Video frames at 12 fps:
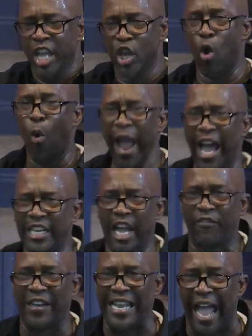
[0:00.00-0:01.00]
You will
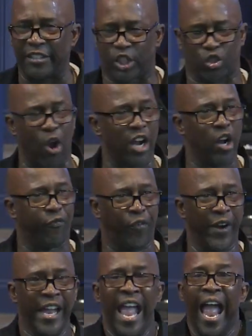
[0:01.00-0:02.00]
live a life
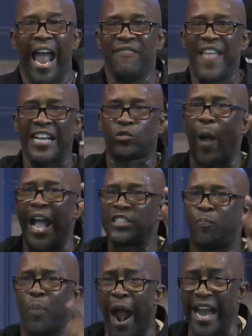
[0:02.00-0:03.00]
struggle-free. And that's why
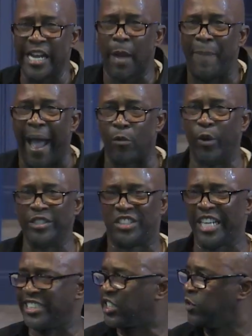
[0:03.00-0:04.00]
it's bringing about
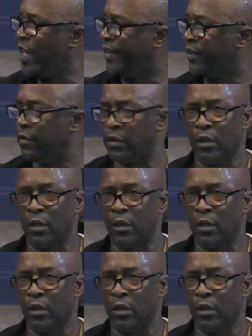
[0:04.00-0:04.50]
resistance.